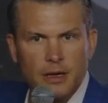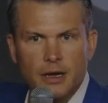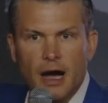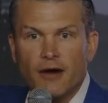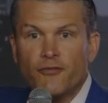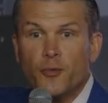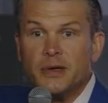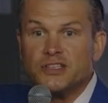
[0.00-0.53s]

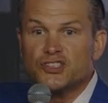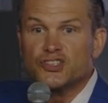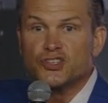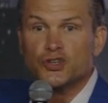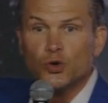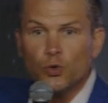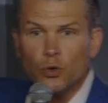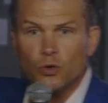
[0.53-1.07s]
Government
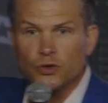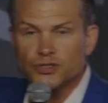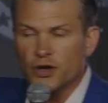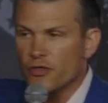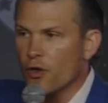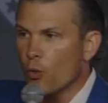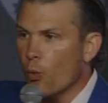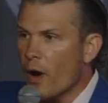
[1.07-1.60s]
schools
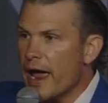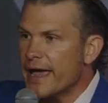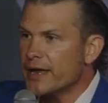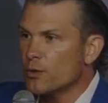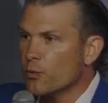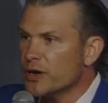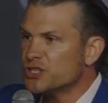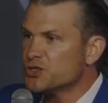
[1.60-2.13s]
are the way
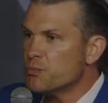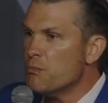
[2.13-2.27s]
in which